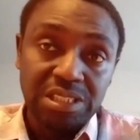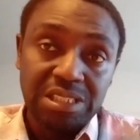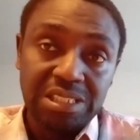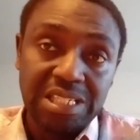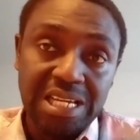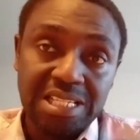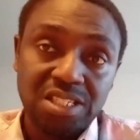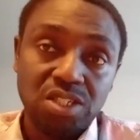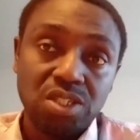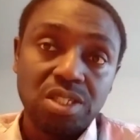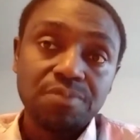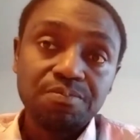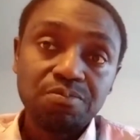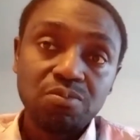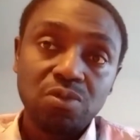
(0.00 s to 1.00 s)
that
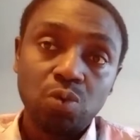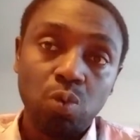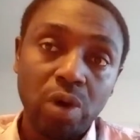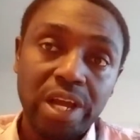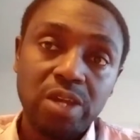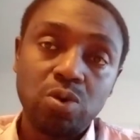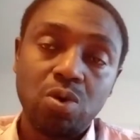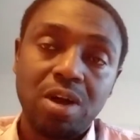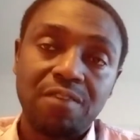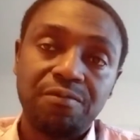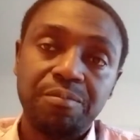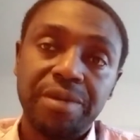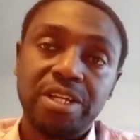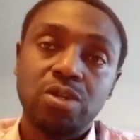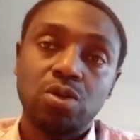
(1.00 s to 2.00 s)
where you
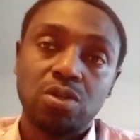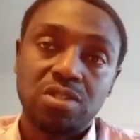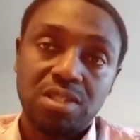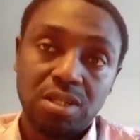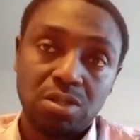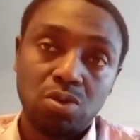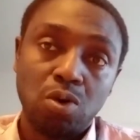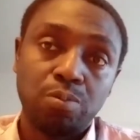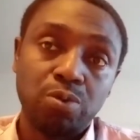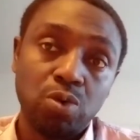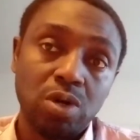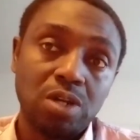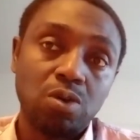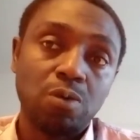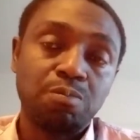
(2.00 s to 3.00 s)
have made your setup,
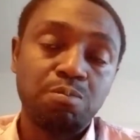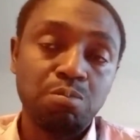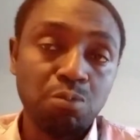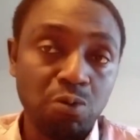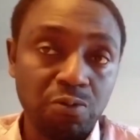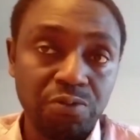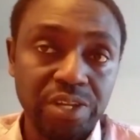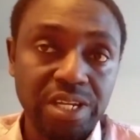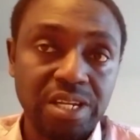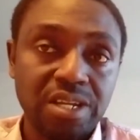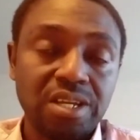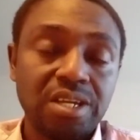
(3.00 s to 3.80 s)
you are not moving.